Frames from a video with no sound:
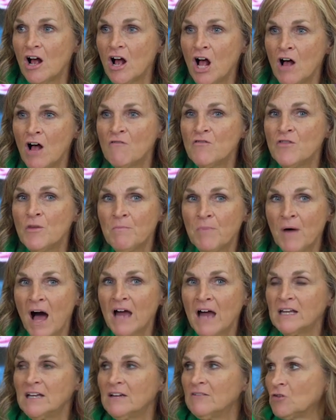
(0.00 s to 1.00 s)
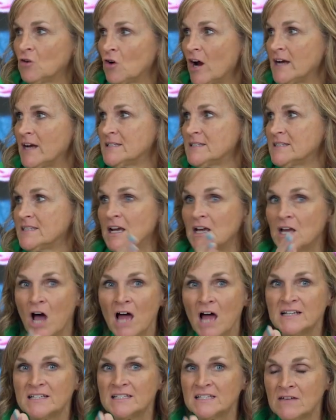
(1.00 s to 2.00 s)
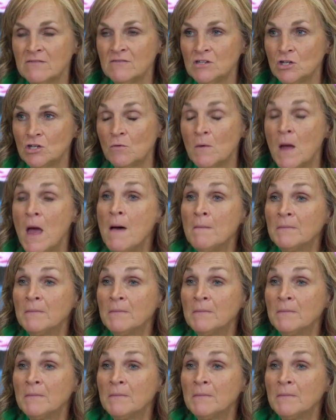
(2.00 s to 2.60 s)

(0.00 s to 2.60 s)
of the body of Christ that God has given you,